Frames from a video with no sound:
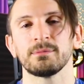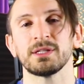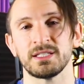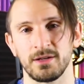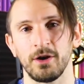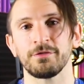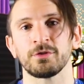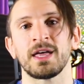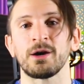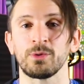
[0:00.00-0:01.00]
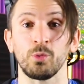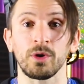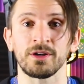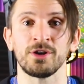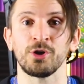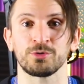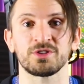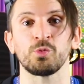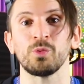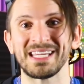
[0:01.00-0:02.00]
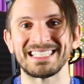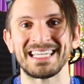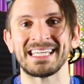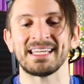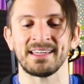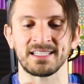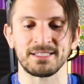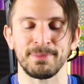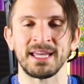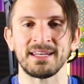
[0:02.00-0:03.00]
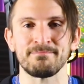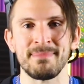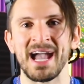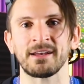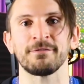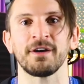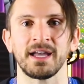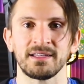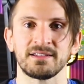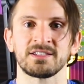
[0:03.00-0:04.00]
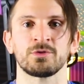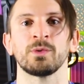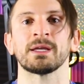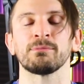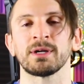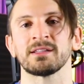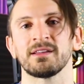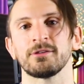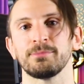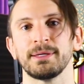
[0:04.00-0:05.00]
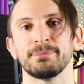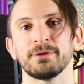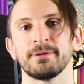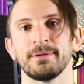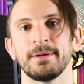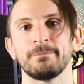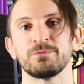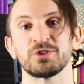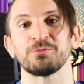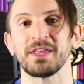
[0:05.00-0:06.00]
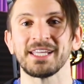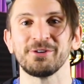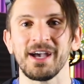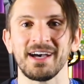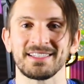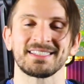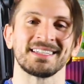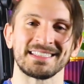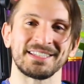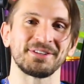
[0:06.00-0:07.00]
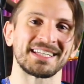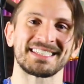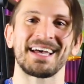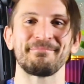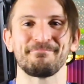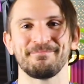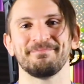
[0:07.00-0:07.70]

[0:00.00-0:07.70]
please offer that. We want to know so we can take it, expand it, magnify it, so we can bring it to other people. So thank you guys, and until next time.